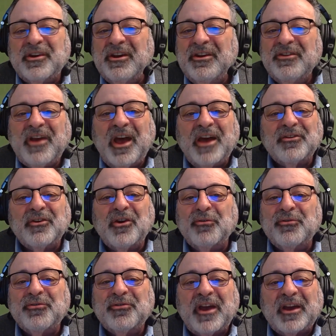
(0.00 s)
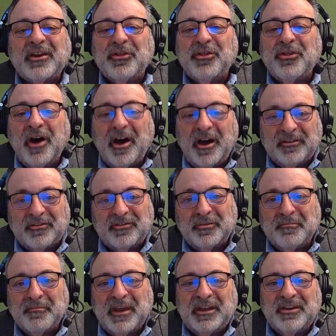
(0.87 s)
he's had no second thoughts
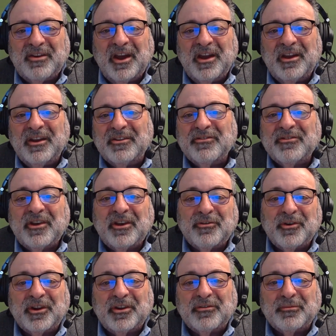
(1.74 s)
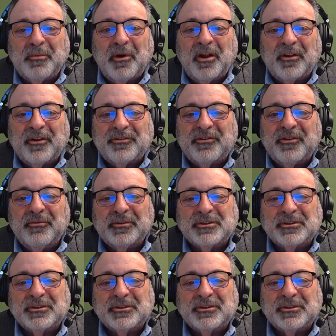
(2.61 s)
maintaining Synchrony's policy,